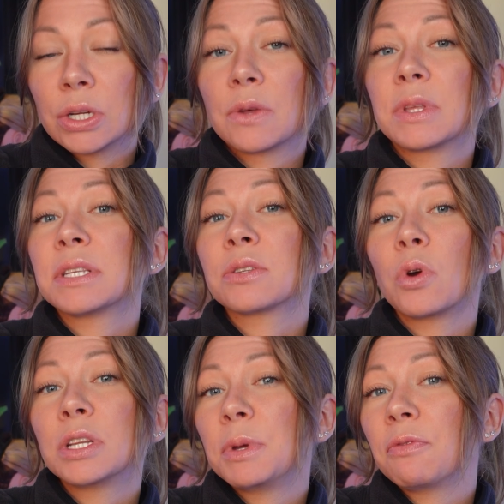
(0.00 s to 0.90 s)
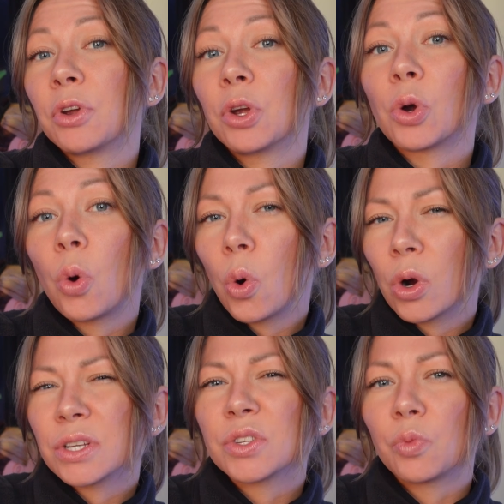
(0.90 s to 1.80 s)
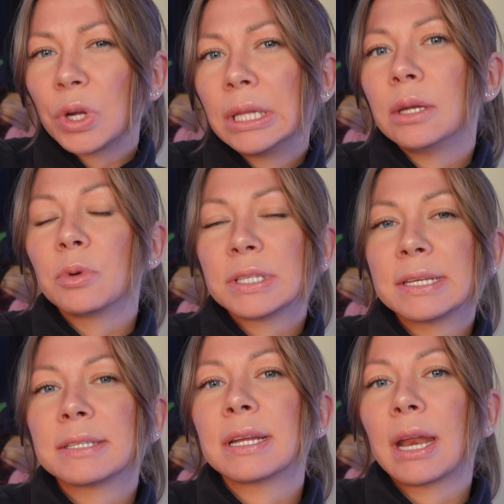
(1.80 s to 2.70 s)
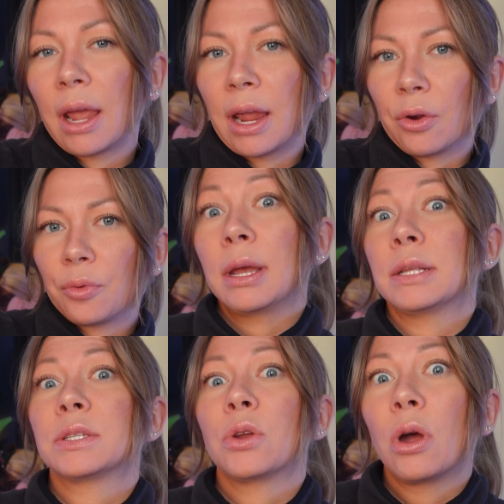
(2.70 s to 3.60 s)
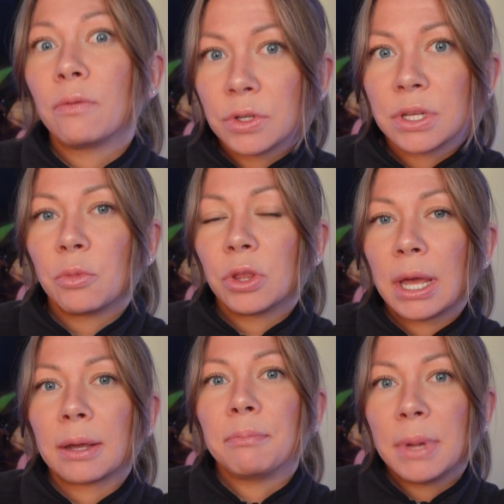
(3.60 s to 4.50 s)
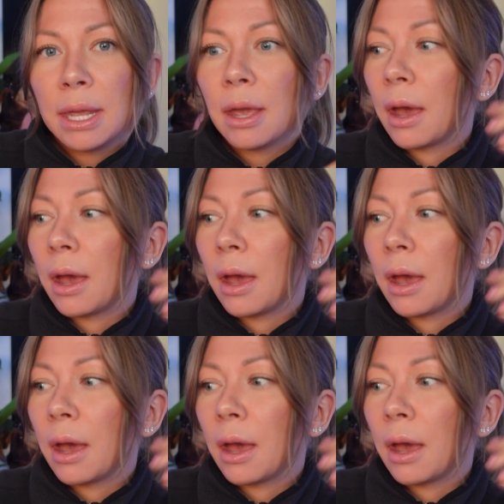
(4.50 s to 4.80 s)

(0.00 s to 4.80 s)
So this is going to be for your coarse, really resistant hair. It's not for someone like me.